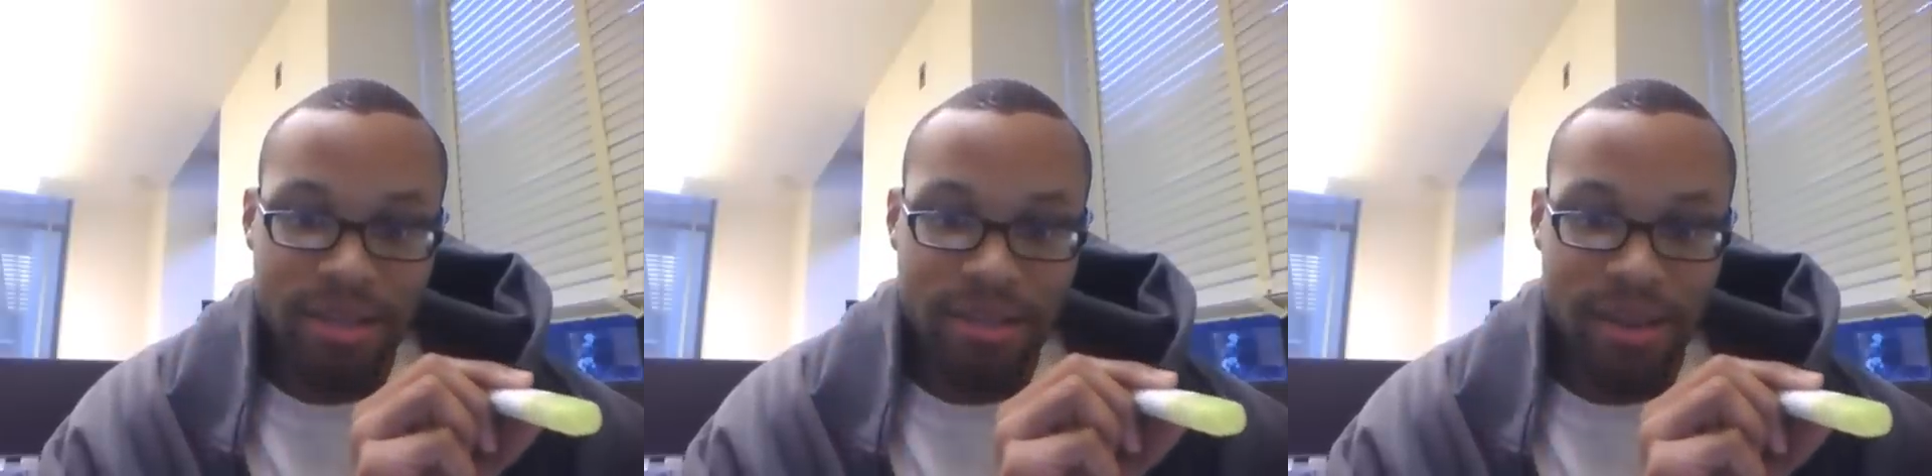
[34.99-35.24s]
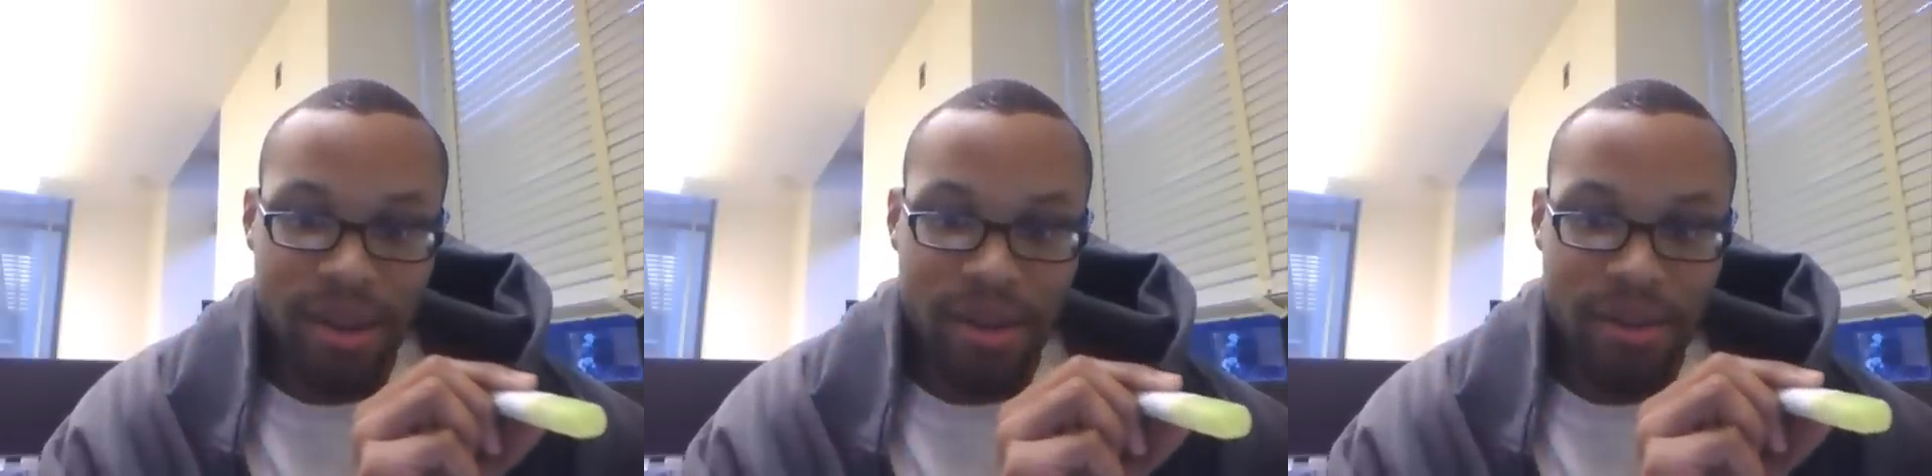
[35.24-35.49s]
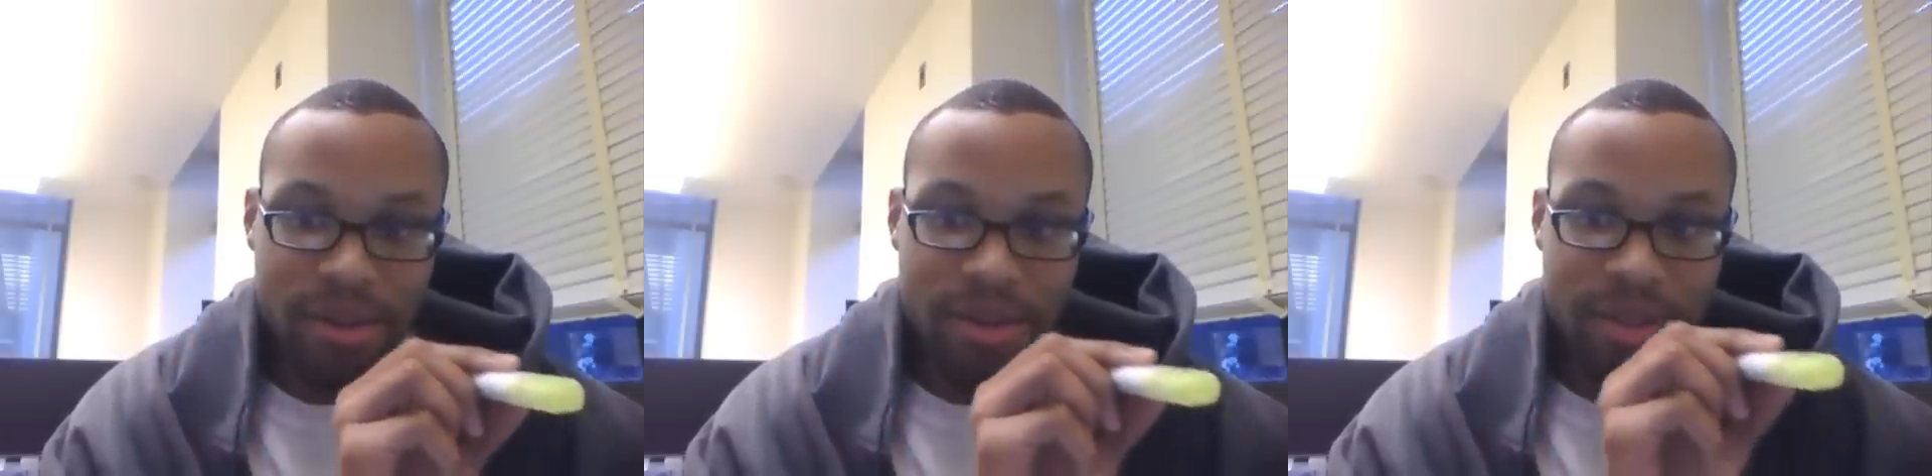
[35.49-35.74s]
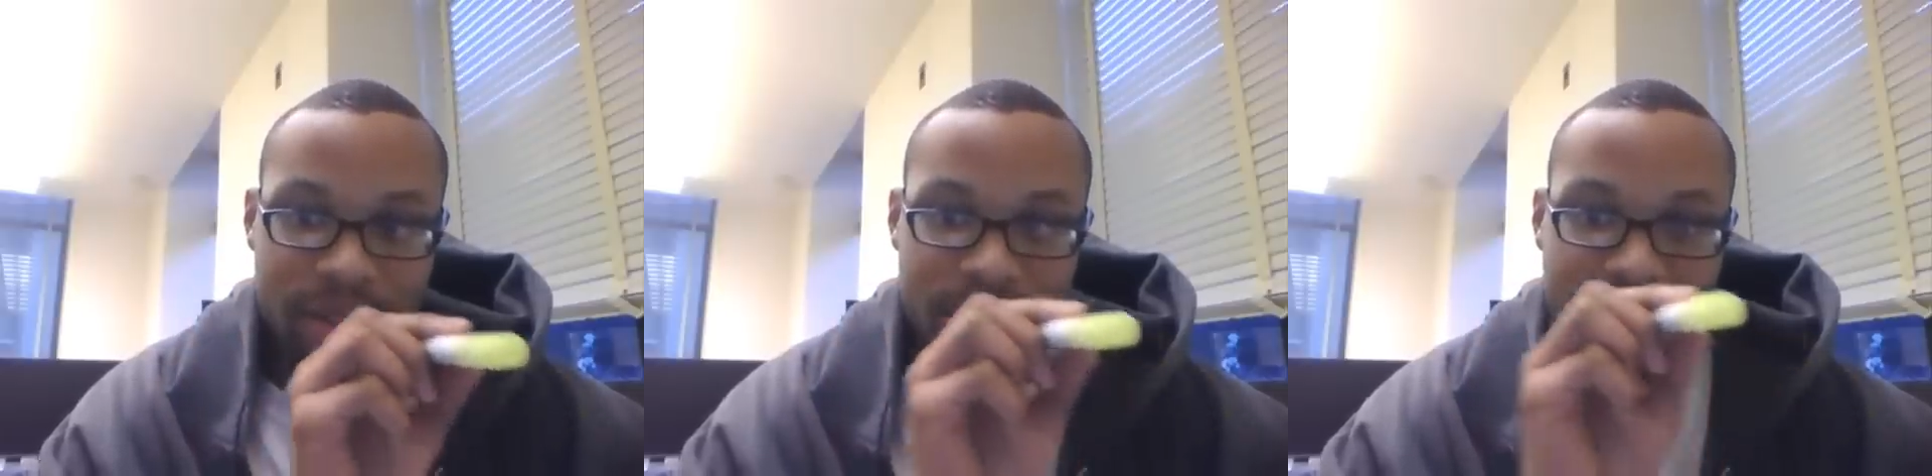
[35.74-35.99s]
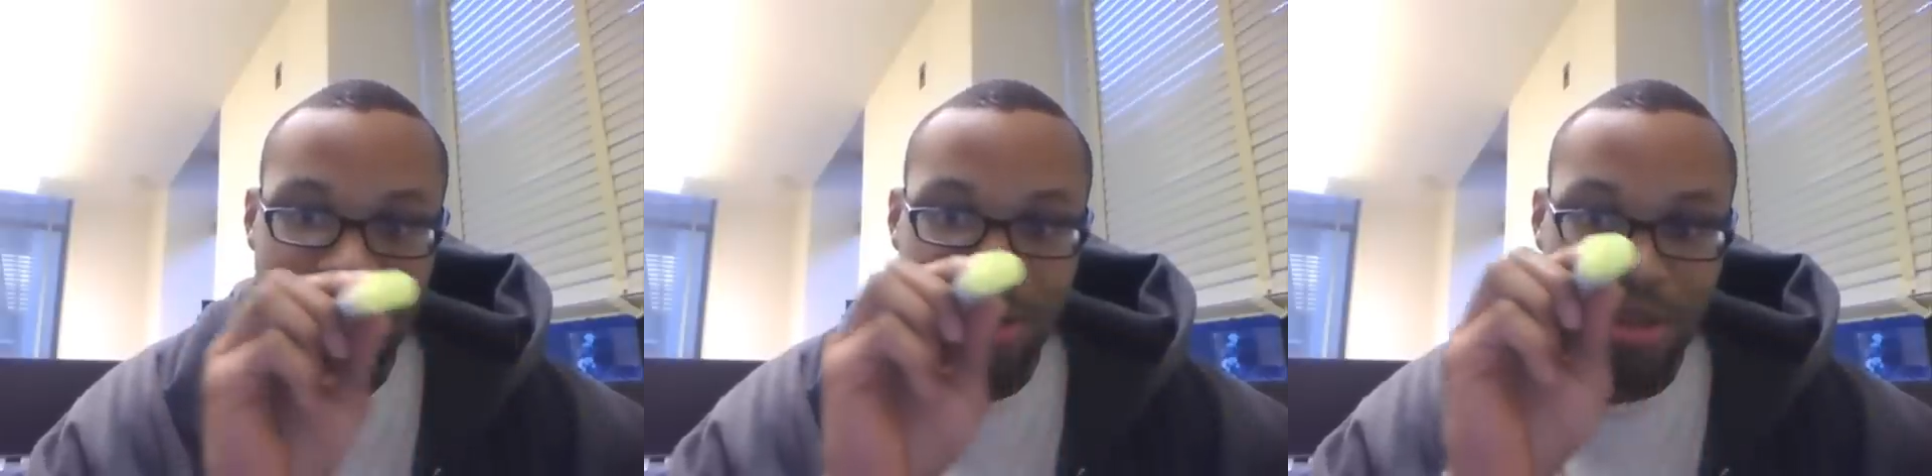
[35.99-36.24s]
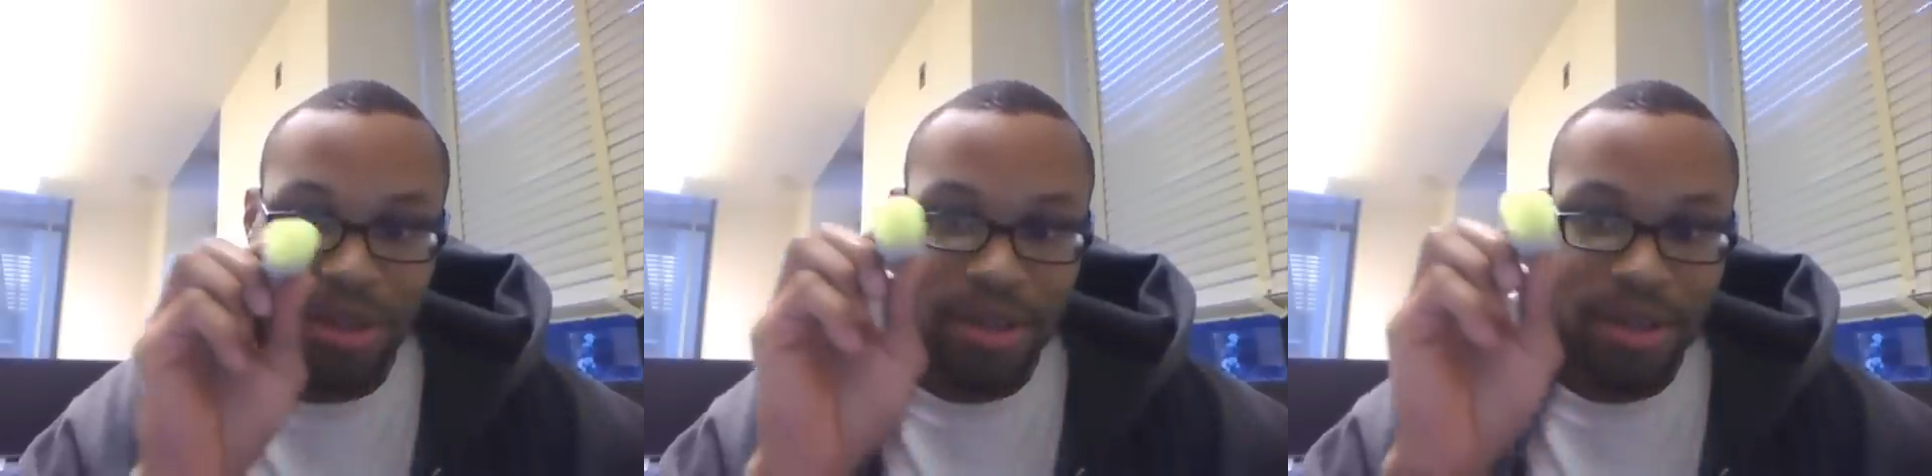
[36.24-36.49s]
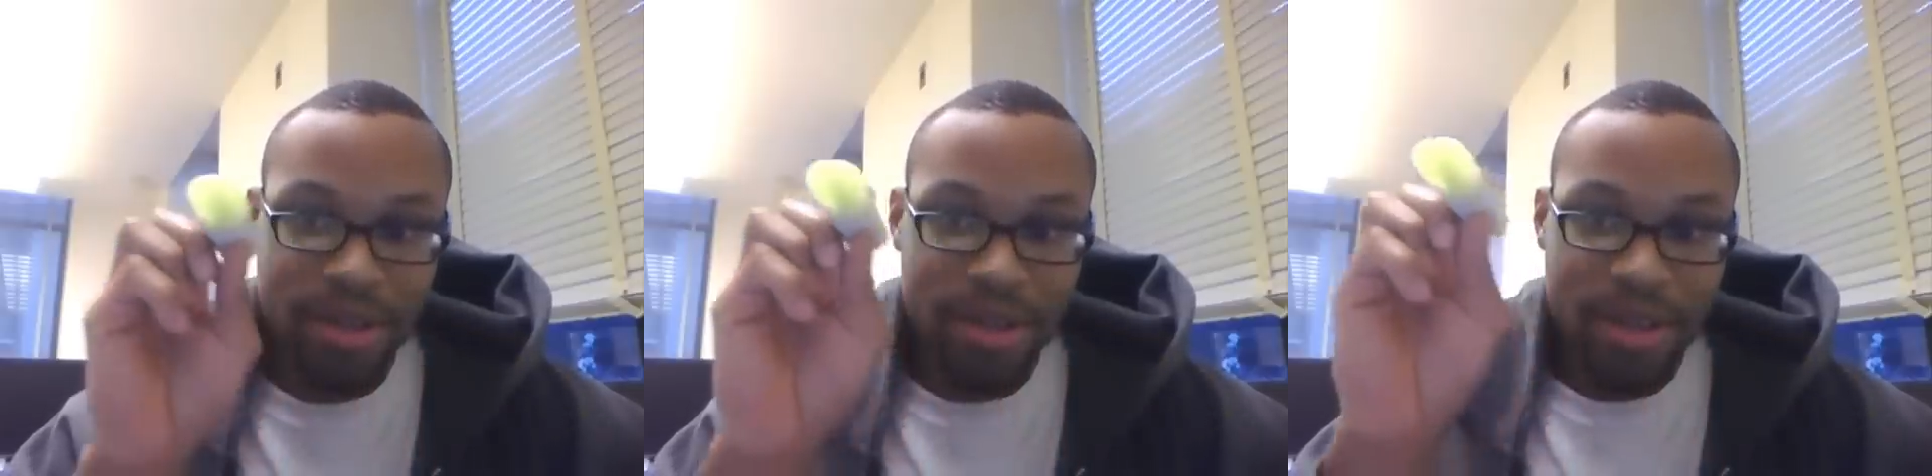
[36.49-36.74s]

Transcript: Follow it. Concentrate.